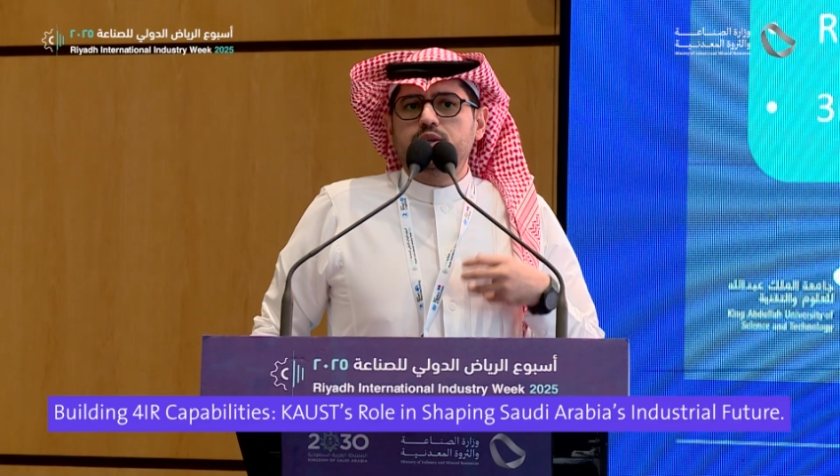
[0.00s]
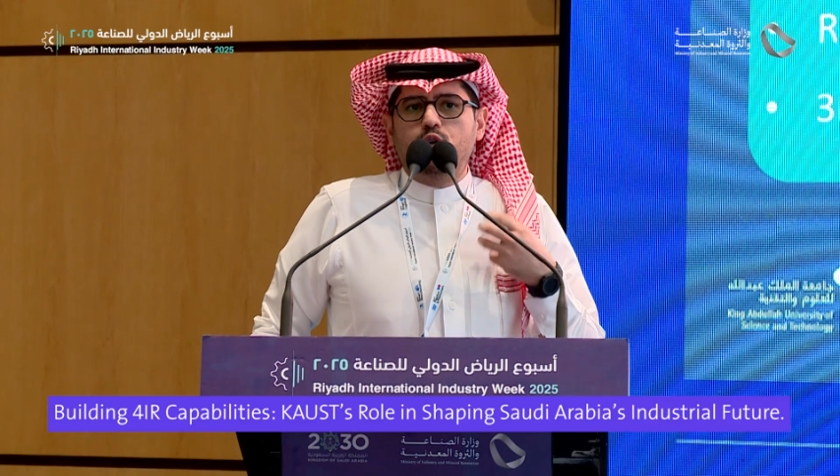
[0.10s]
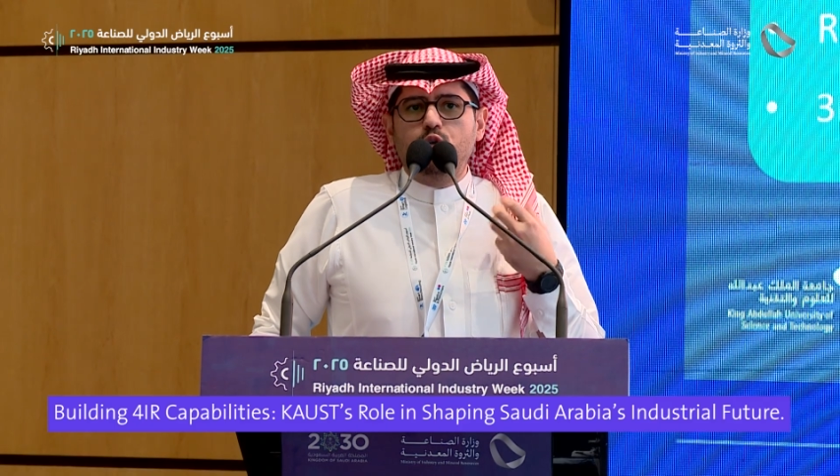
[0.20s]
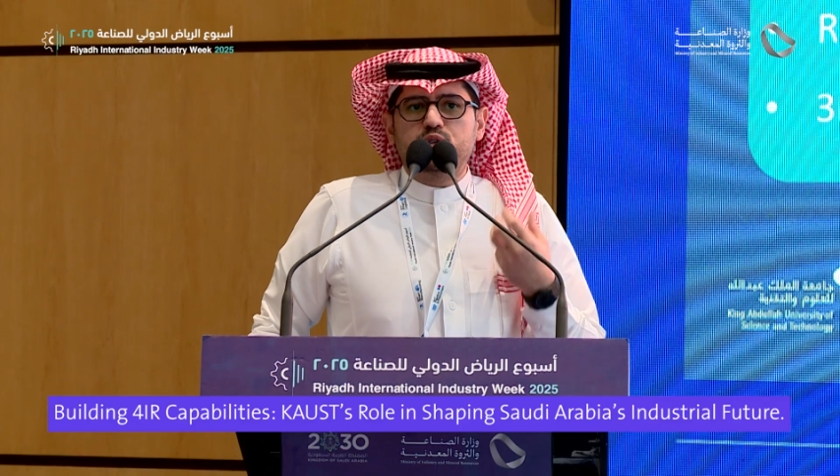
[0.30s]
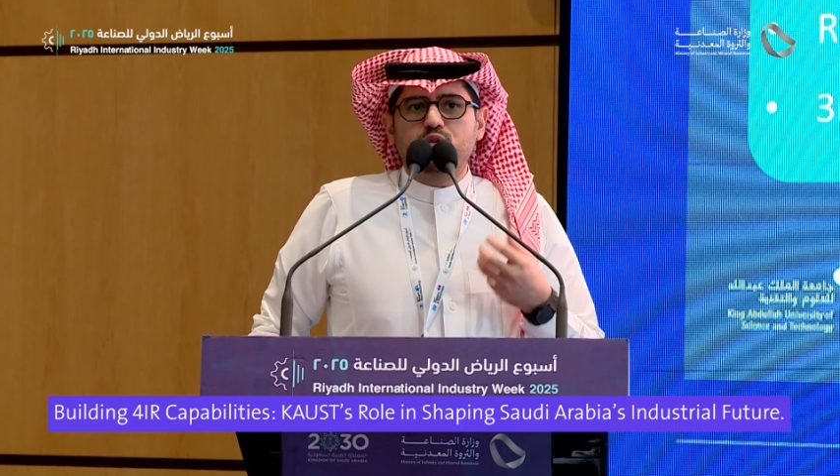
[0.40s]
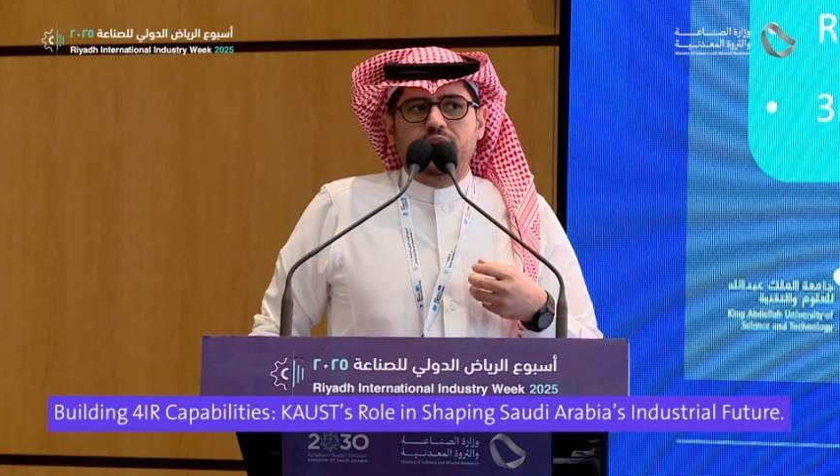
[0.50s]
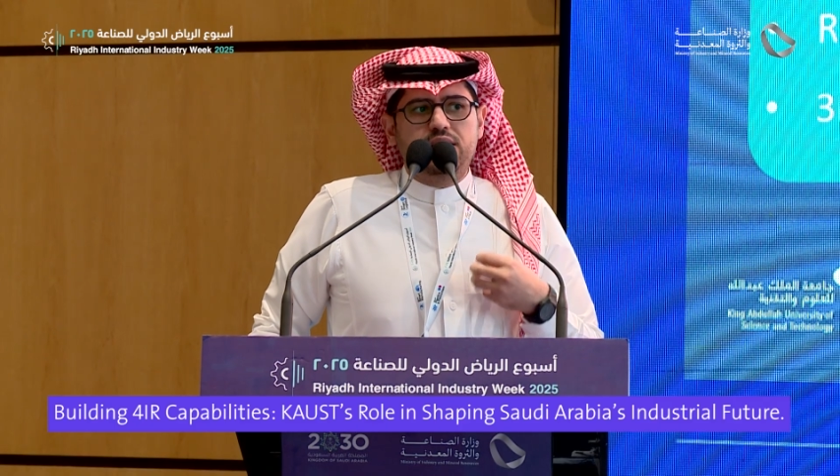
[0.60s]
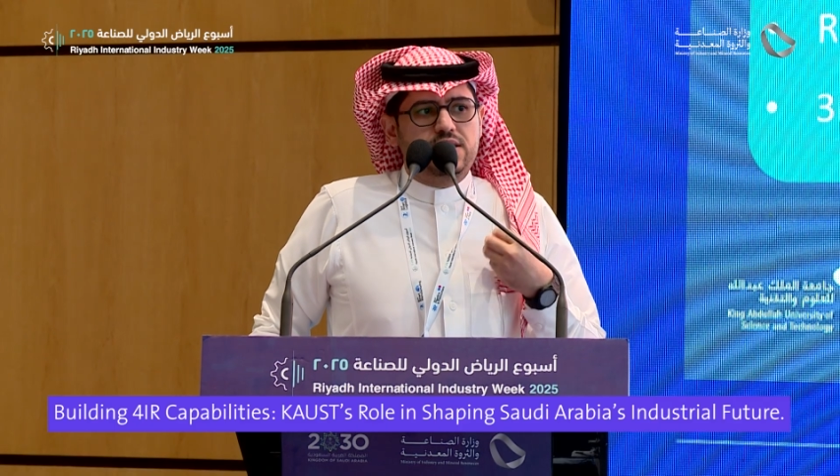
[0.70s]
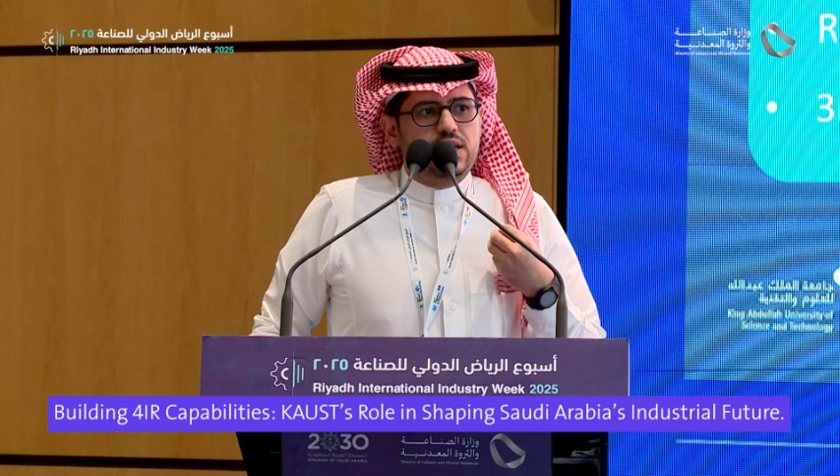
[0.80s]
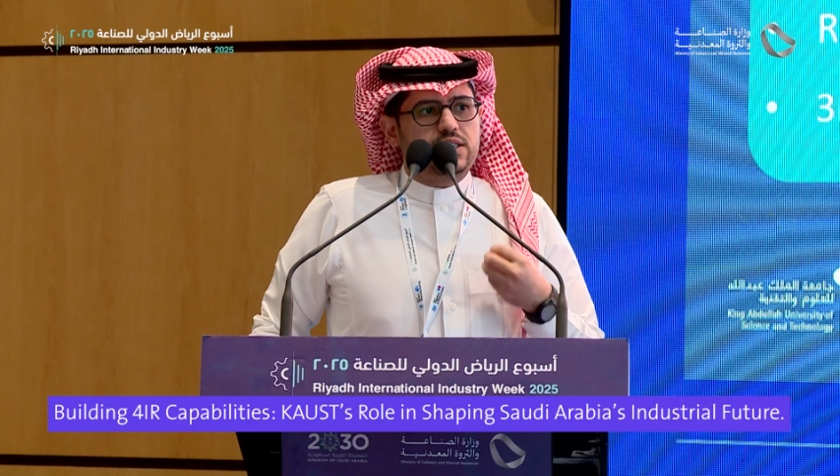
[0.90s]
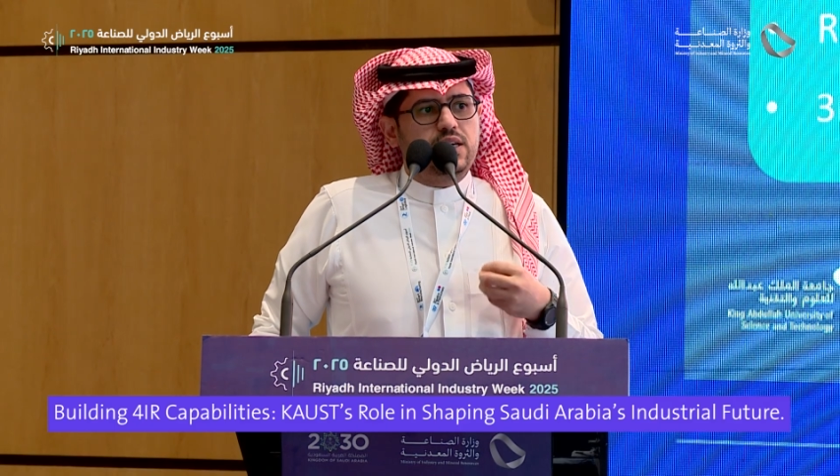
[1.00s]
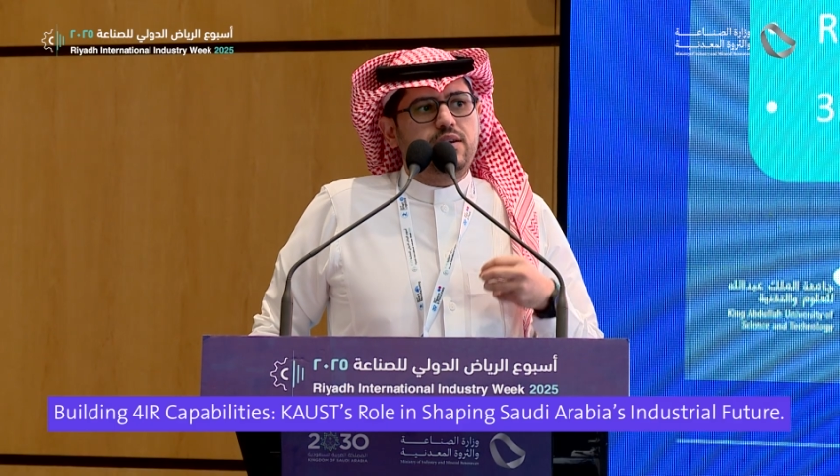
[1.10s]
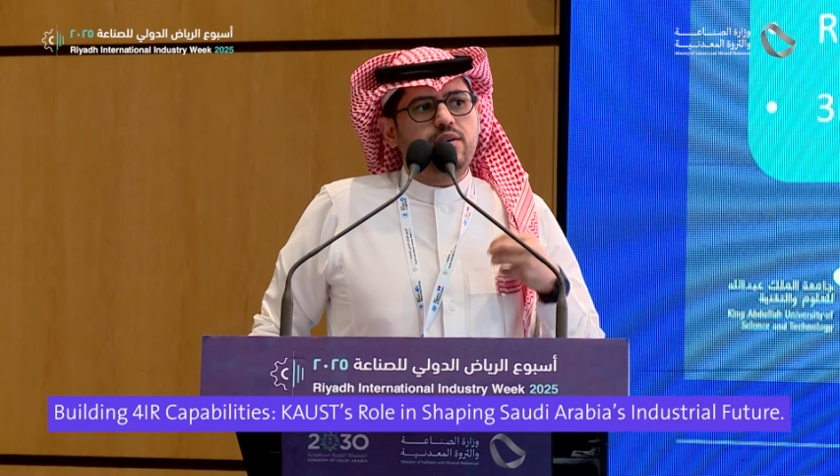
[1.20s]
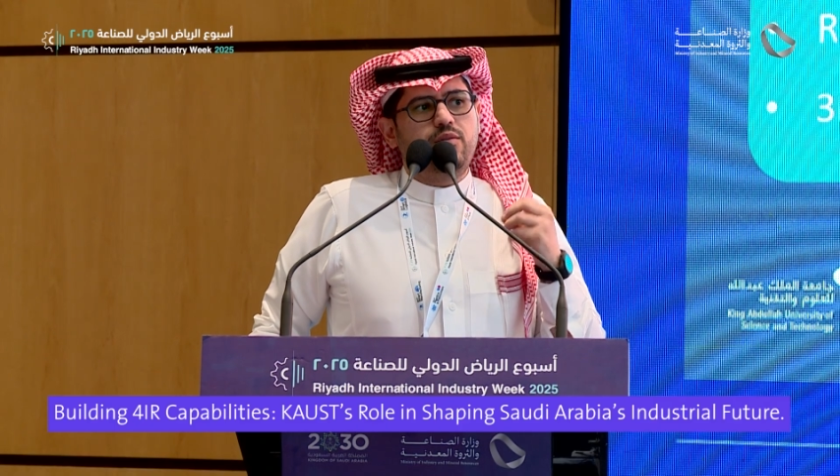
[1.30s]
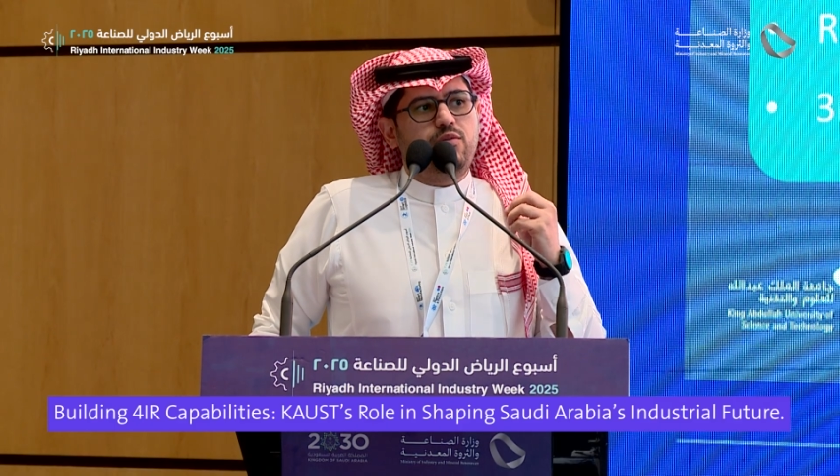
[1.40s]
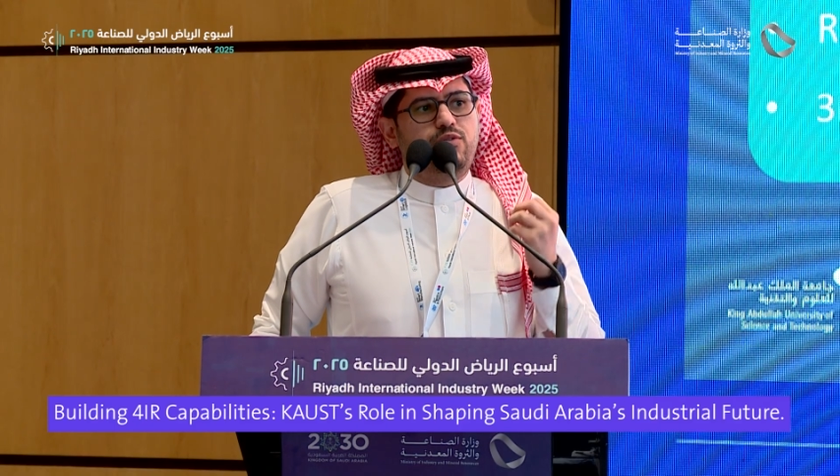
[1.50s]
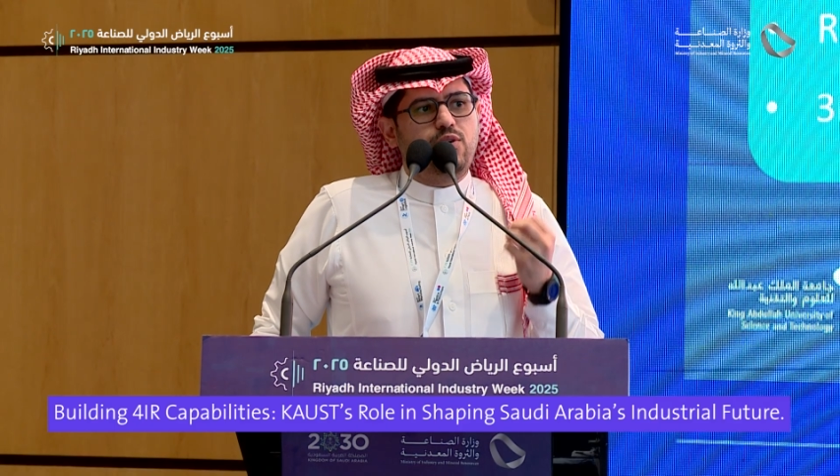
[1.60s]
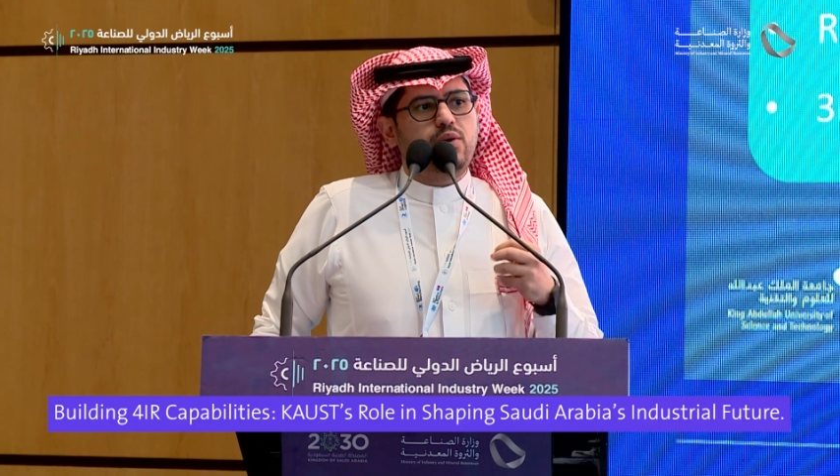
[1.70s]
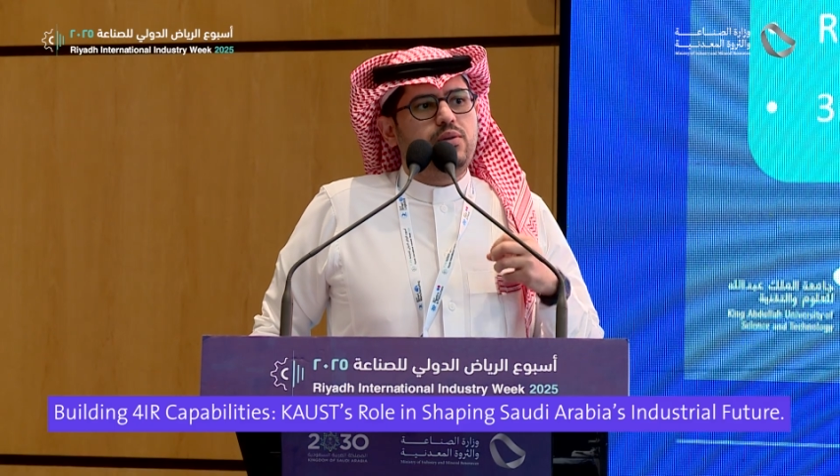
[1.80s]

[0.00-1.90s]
optimization for